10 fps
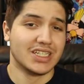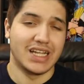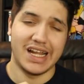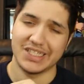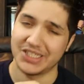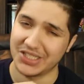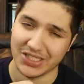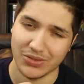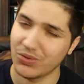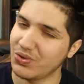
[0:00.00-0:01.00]
that's
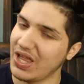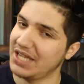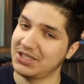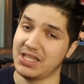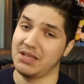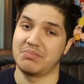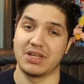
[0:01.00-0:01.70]
ooh, that's deep.